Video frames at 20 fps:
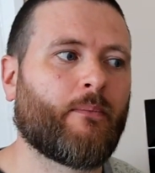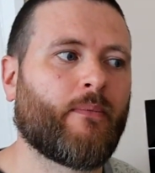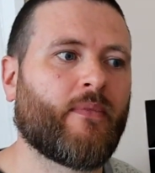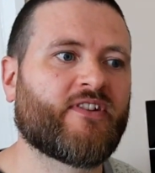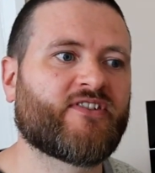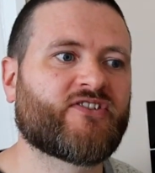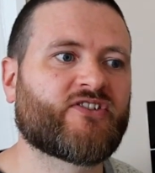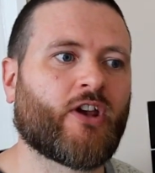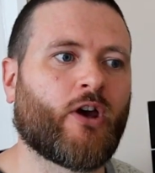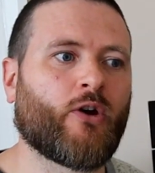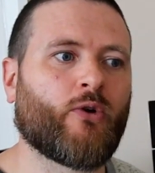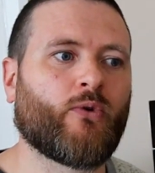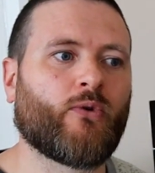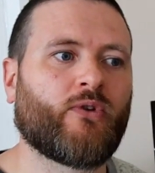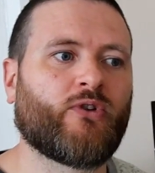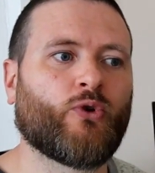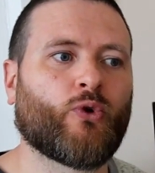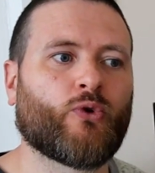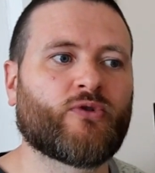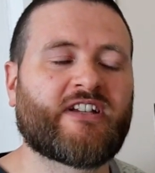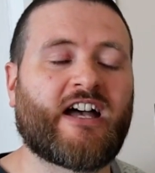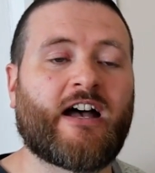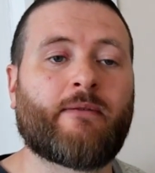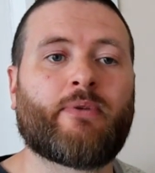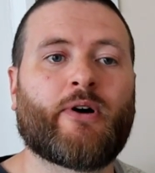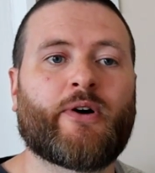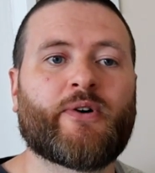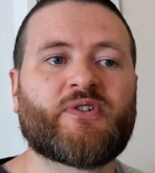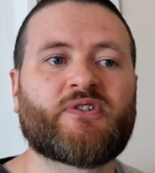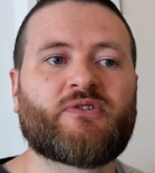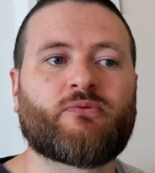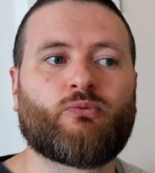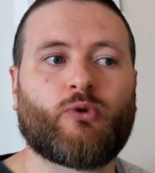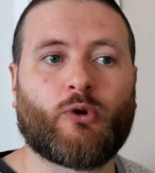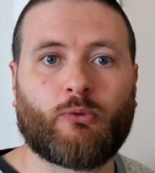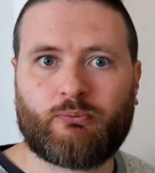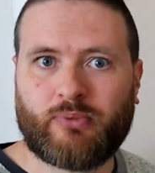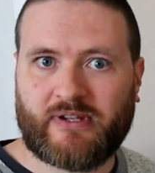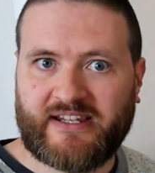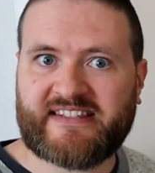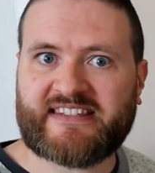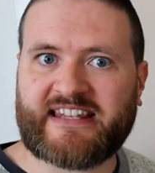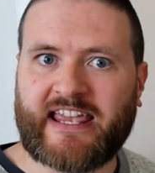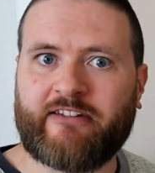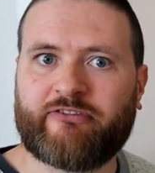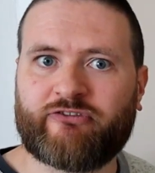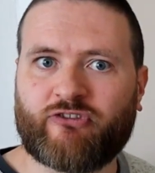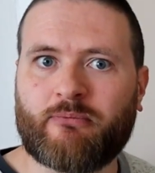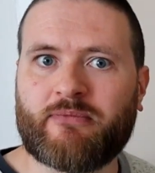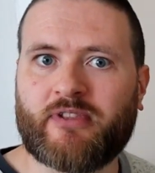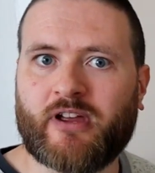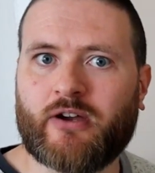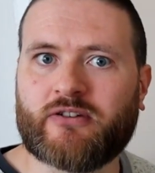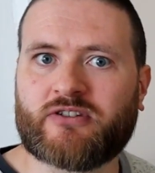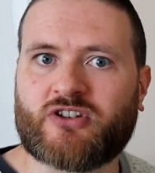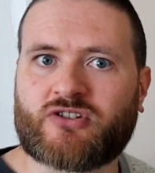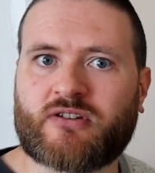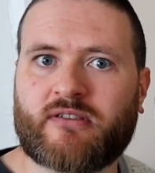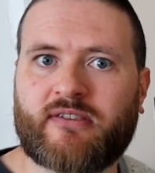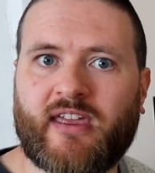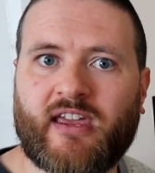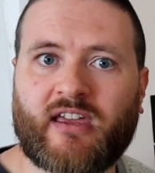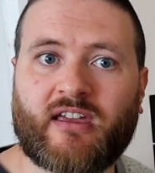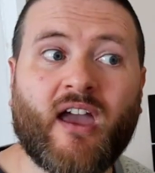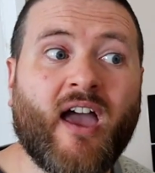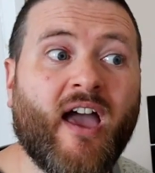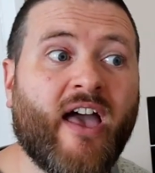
So your tadpoles will be safe from those, I should think.